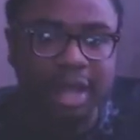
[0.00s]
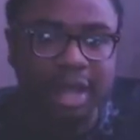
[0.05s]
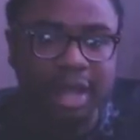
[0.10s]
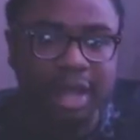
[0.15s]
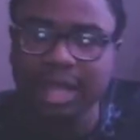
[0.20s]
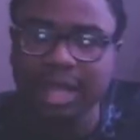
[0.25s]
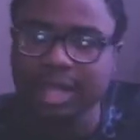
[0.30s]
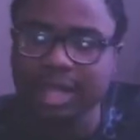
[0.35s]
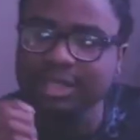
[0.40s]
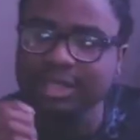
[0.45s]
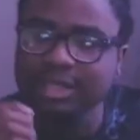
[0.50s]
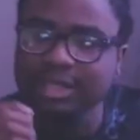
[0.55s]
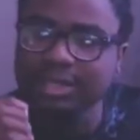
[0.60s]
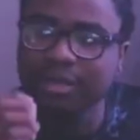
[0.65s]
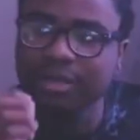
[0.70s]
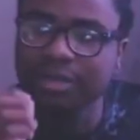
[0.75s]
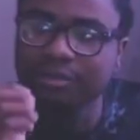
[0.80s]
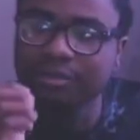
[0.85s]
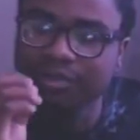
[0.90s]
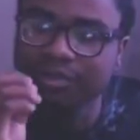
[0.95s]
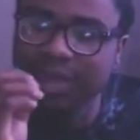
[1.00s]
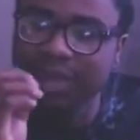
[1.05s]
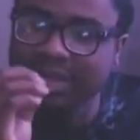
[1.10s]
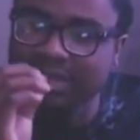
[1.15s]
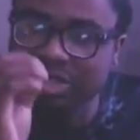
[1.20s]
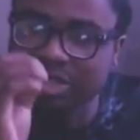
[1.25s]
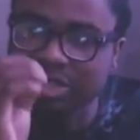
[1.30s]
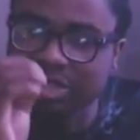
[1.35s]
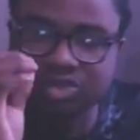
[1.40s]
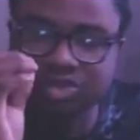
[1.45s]
And that's
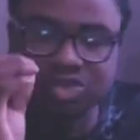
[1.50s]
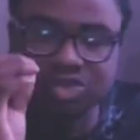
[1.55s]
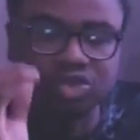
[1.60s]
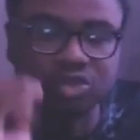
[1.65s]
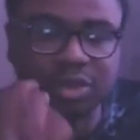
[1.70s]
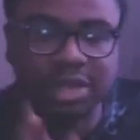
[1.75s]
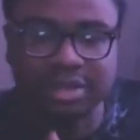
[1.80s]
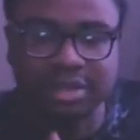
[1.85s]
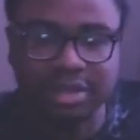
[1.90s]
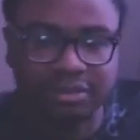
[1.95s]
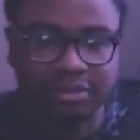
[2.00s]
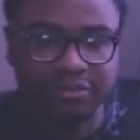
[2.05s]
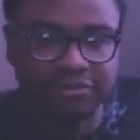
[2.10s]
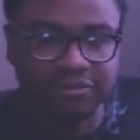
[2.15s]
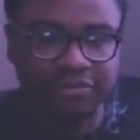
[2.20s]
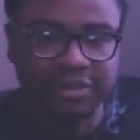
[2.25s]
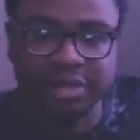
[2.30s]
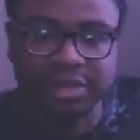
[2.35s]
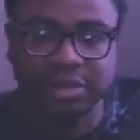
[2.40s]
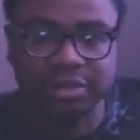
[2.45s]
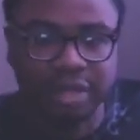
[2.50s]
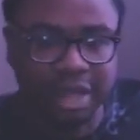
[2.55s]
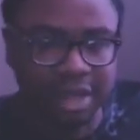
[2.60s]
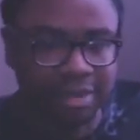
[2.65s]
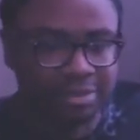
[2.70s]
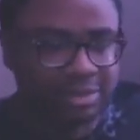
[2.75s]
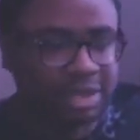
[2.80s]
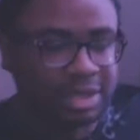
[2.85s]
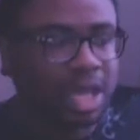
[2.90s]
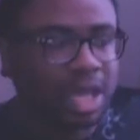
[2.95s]
the strength of video games.